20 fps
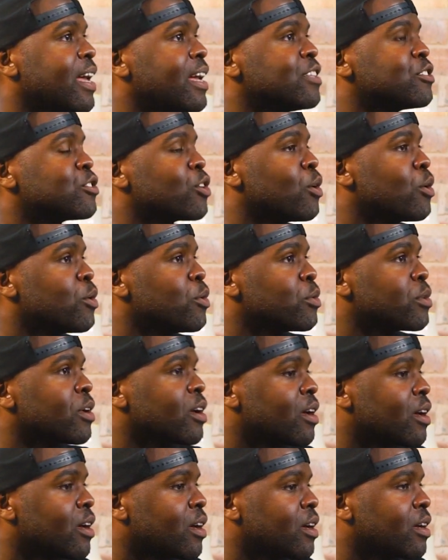told
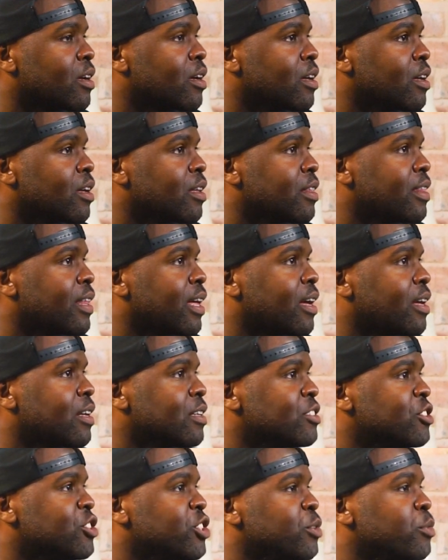her that
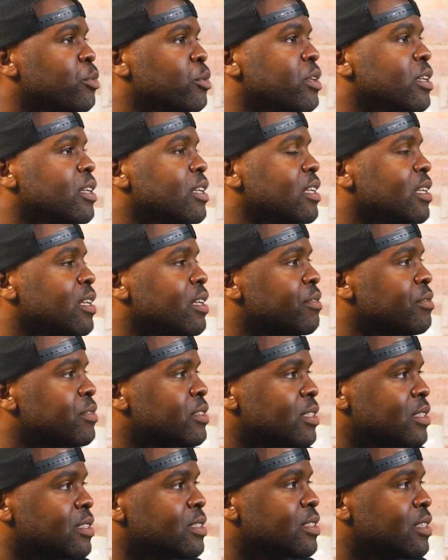she wouldn't live to
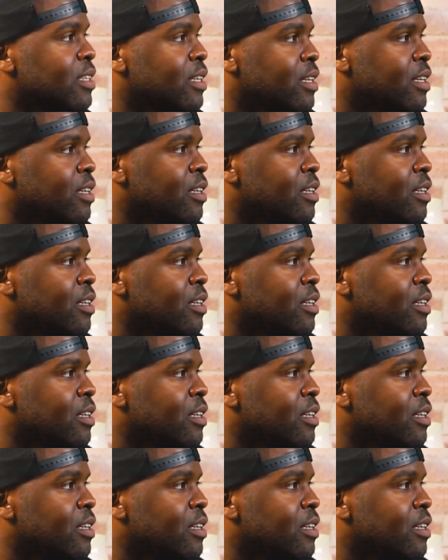see,